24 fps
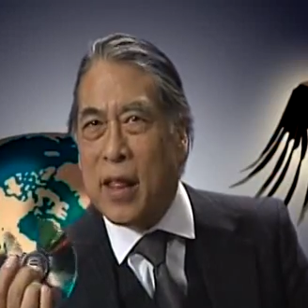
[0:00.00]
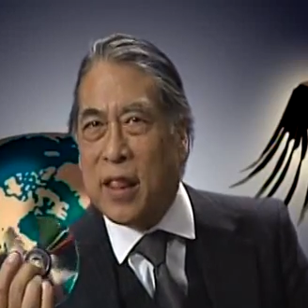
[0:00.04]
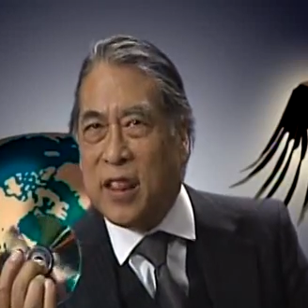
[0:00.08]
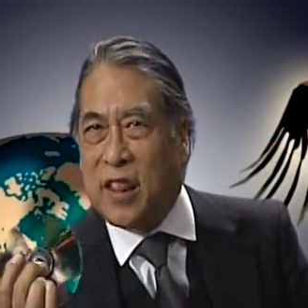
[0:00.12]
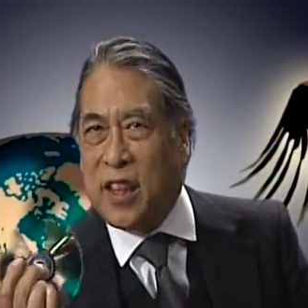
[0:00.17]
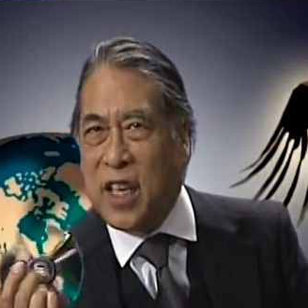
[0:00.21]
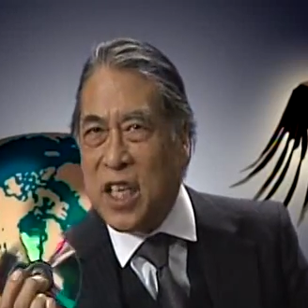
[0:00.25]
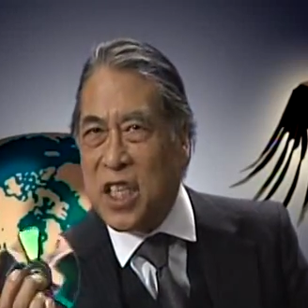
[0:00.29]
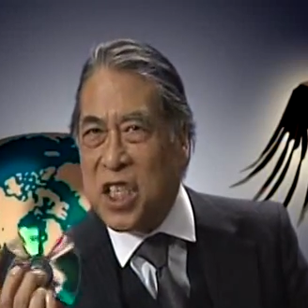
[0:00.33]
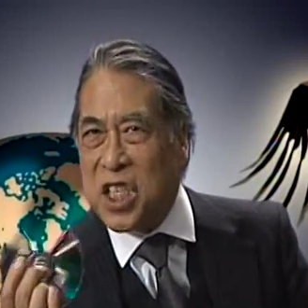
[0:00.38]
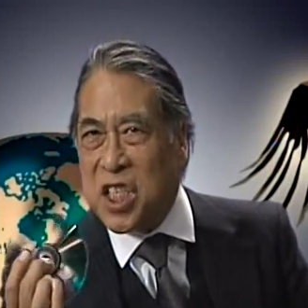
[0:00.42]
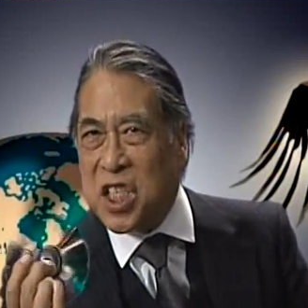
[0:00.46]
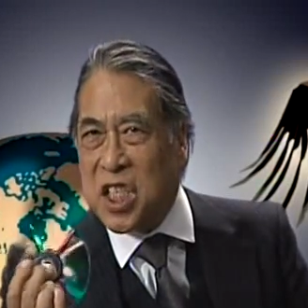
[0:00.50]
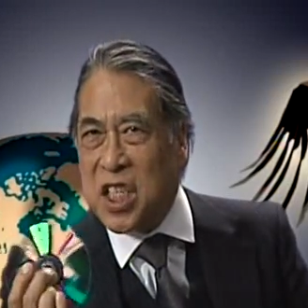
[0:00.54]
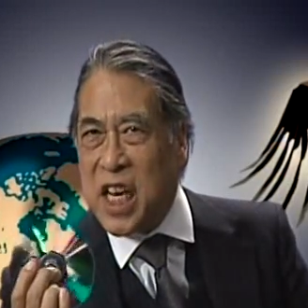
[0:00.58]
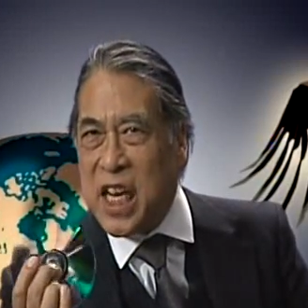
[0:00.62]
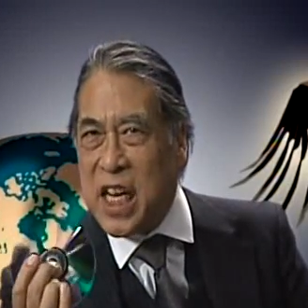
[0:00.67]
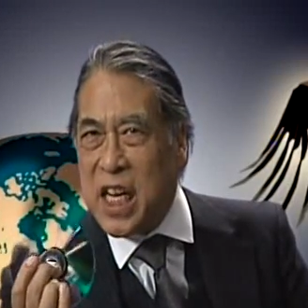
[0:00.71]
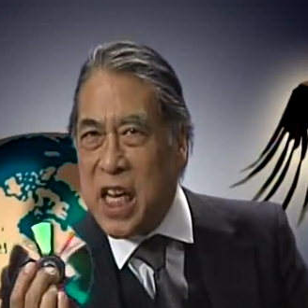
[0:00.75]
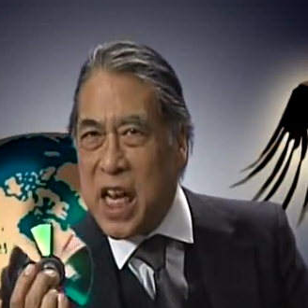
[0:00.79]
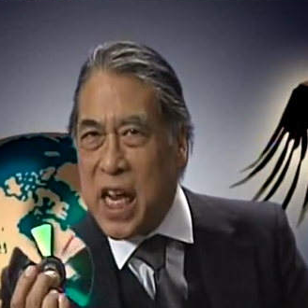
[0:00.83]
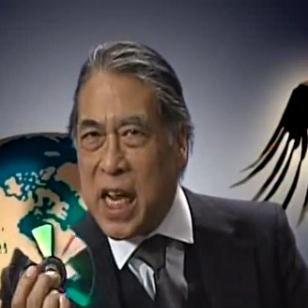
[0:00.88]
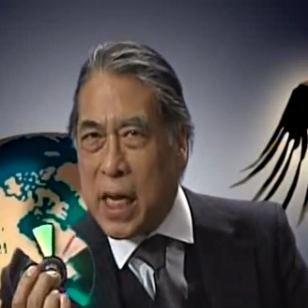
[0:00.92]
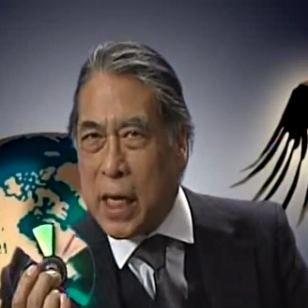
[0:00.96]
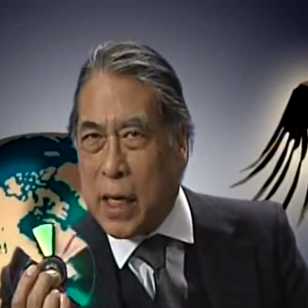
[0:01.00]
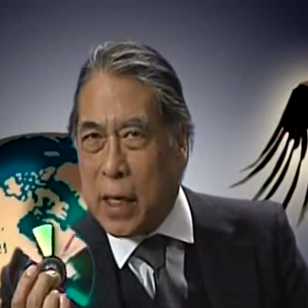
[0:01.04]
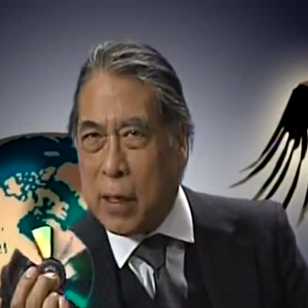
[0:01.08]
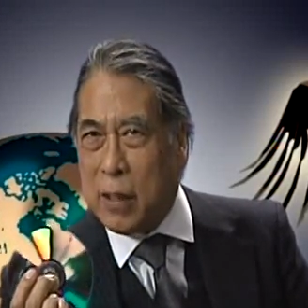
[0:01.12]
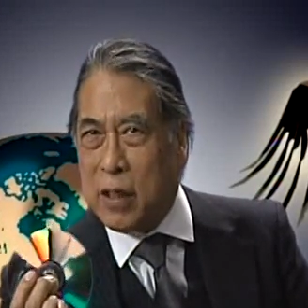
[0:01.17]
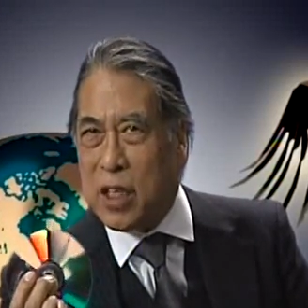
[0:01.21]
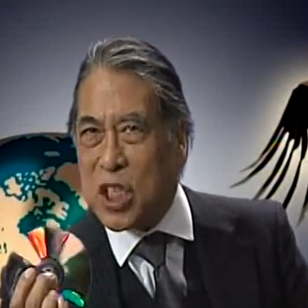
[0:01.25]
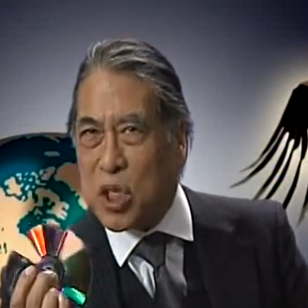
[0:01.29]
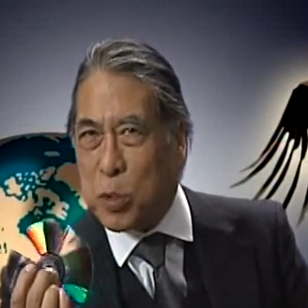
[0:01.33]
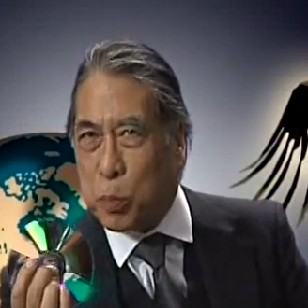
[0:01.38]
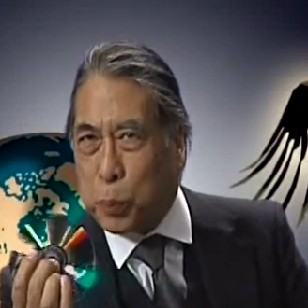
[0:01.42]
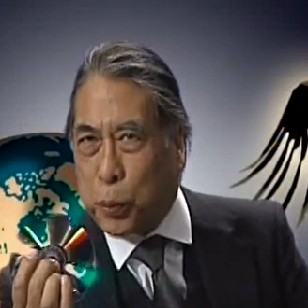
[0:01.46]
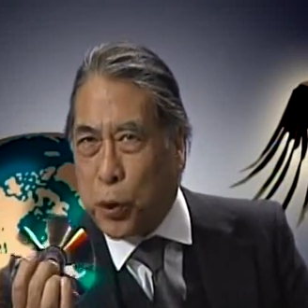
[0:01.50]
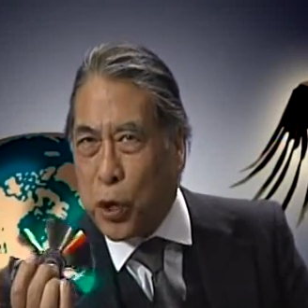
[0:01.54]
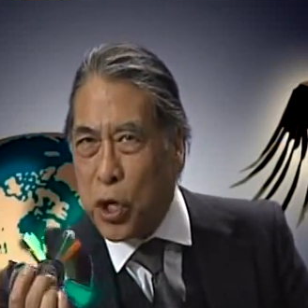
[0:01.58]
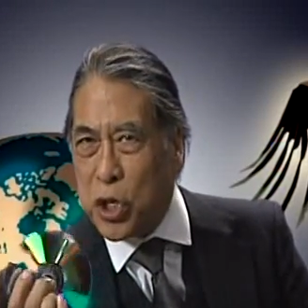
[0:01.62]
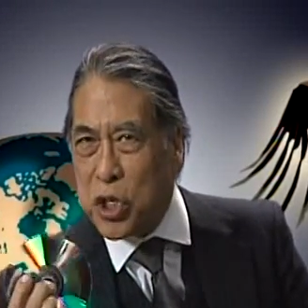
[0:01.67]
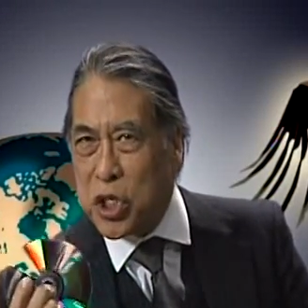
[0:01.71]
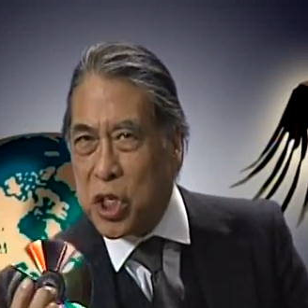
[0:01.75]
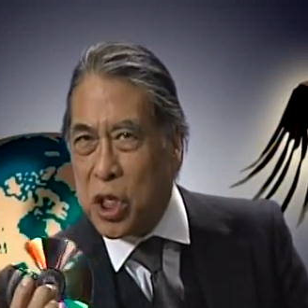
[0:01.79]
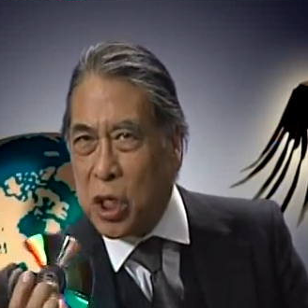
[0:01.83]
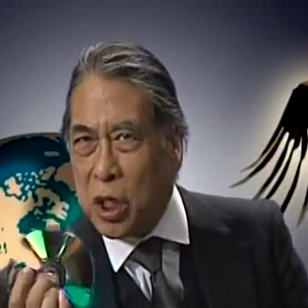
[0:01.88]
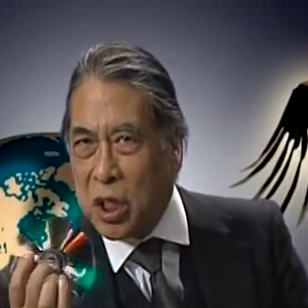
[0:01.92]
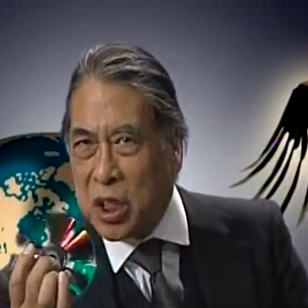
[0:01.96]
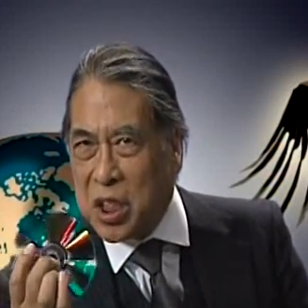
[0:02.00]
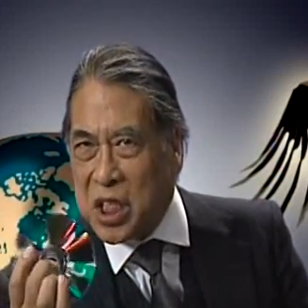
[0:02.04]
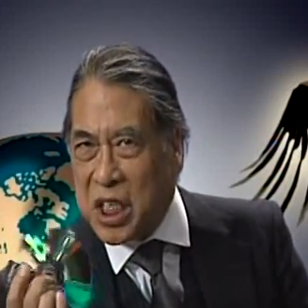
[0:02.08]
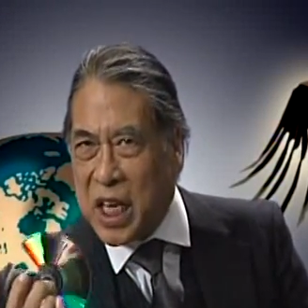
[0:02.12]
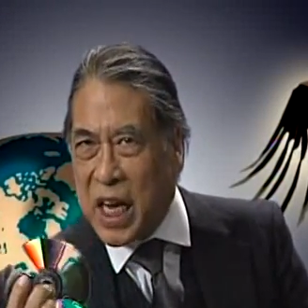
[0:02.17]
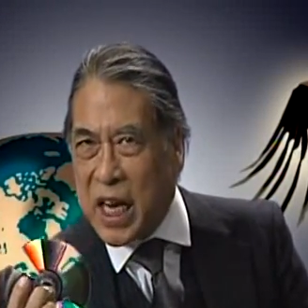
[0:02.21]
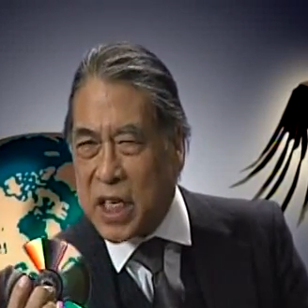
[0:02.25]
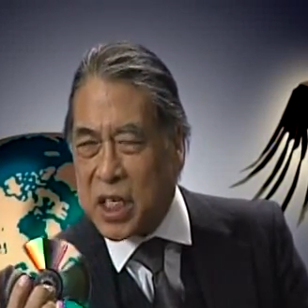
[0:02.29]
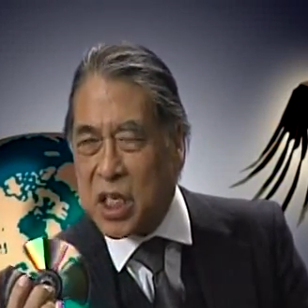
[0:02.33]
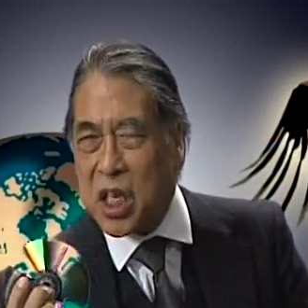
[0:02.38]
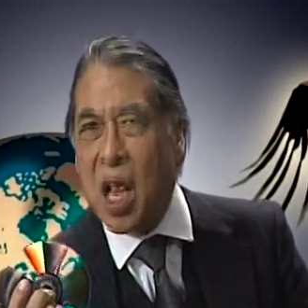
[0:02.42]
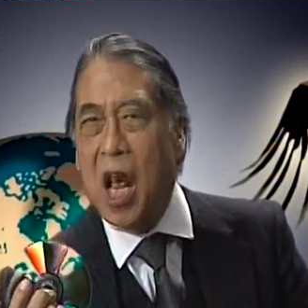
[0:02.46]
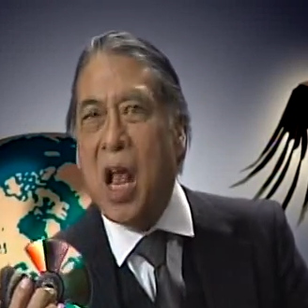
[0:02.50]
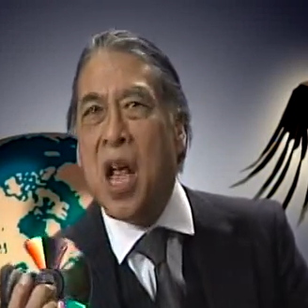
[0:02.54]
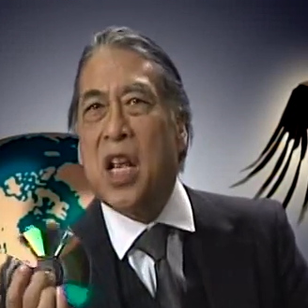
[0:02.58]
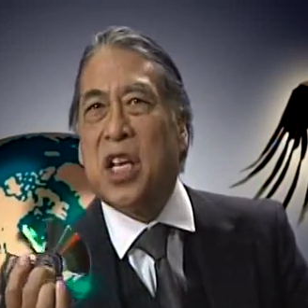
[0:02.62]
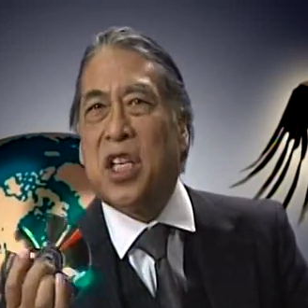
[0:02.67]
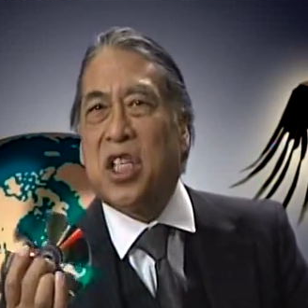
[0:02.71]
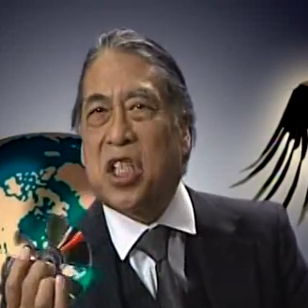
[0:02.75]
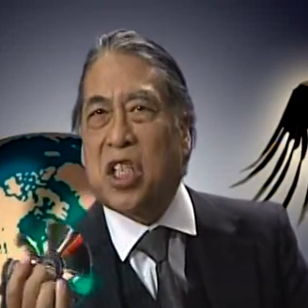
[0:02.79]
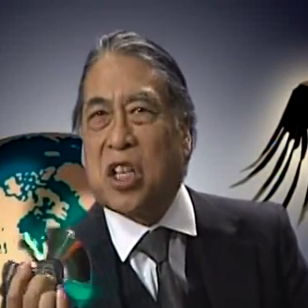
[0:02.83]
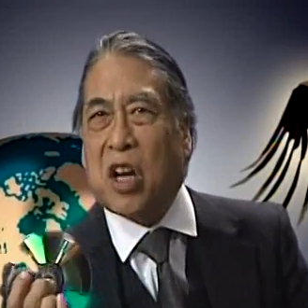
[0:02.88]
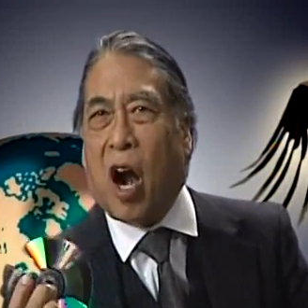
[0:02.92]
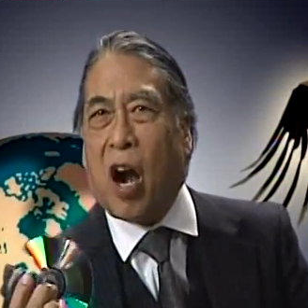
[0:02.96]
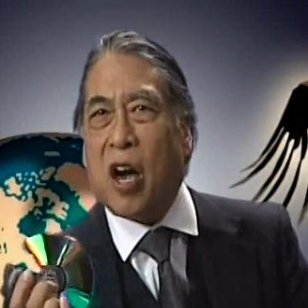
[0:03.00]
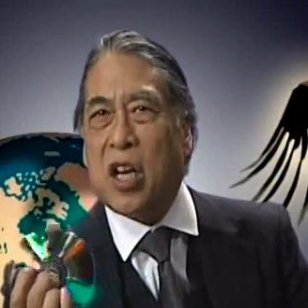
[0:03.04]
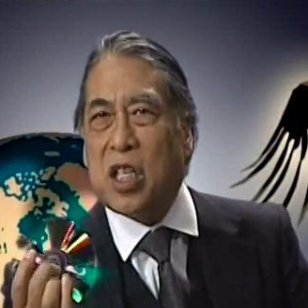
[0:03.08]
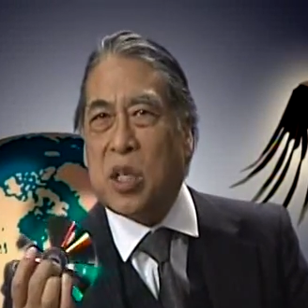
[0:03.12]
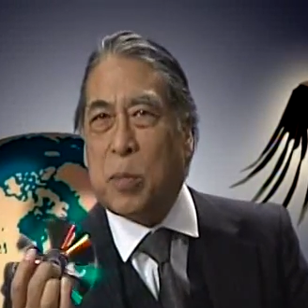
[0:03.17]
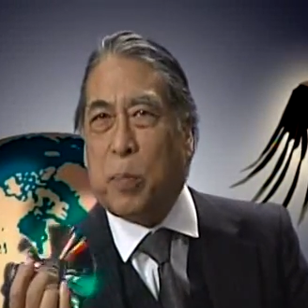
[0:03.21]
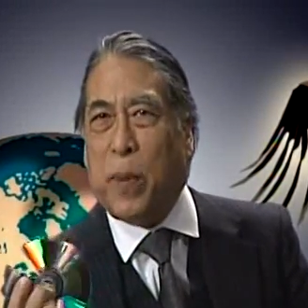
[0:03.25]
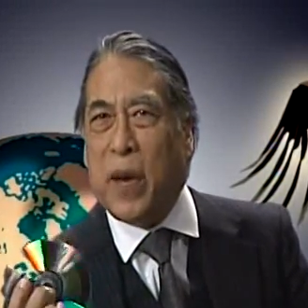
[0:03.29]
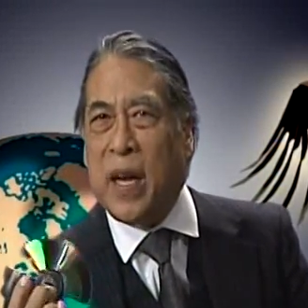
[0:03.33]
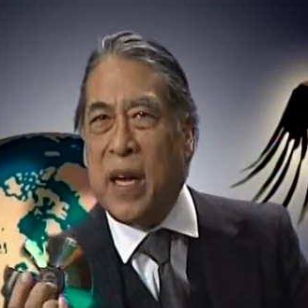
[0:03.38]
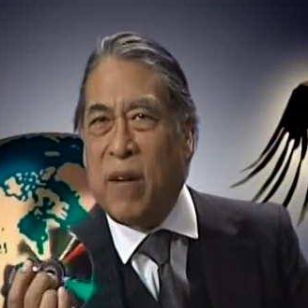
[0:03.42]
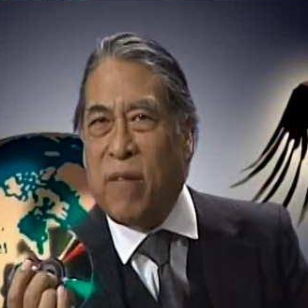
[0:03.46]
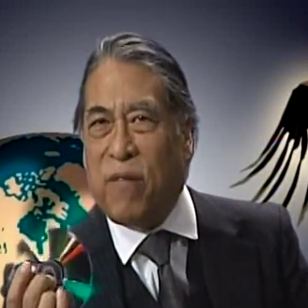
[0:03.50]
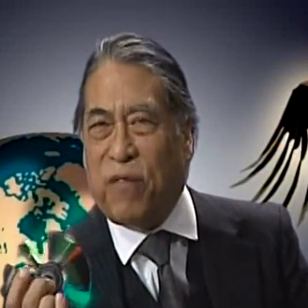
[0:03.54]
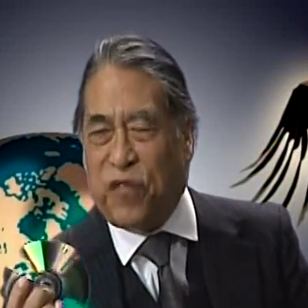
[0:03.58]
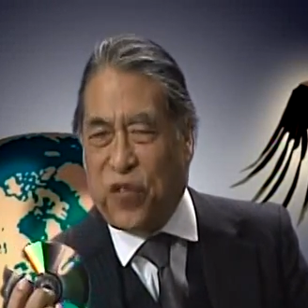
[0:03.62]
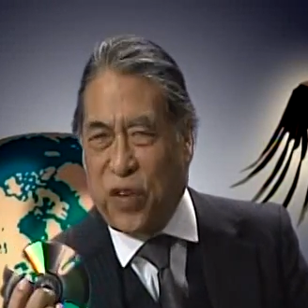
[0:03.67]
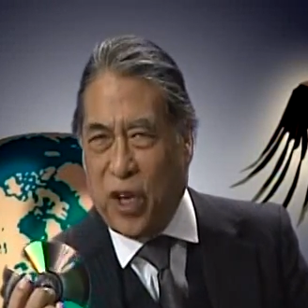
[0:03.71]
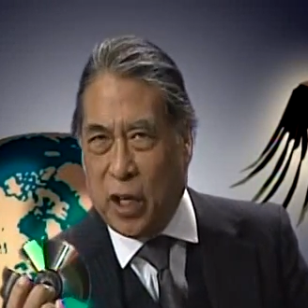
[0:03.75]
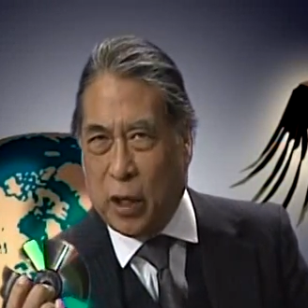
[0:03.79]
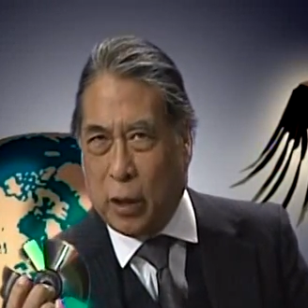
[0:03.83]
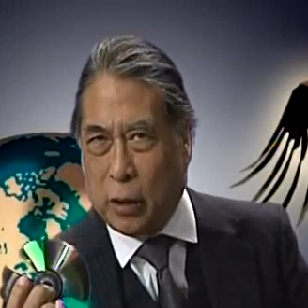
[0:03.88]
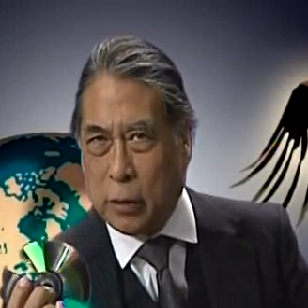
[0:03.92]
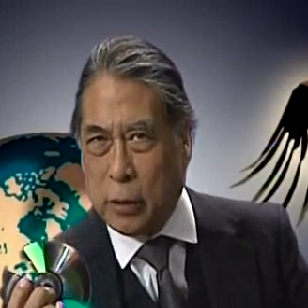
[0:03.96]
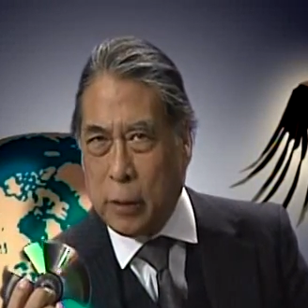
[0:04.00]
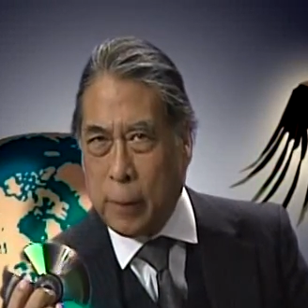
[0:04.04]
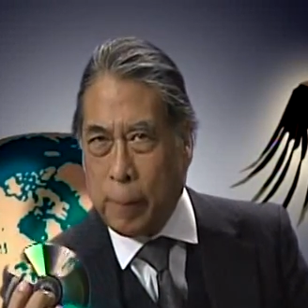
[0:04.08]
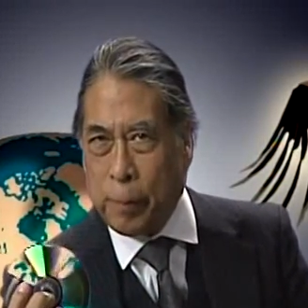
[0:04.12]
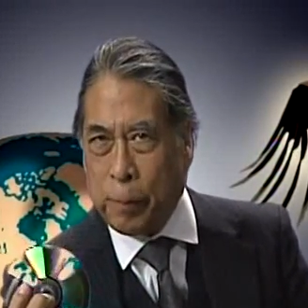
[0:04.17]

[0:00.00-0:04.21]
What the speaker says: this CD, this personal disc, starts being filled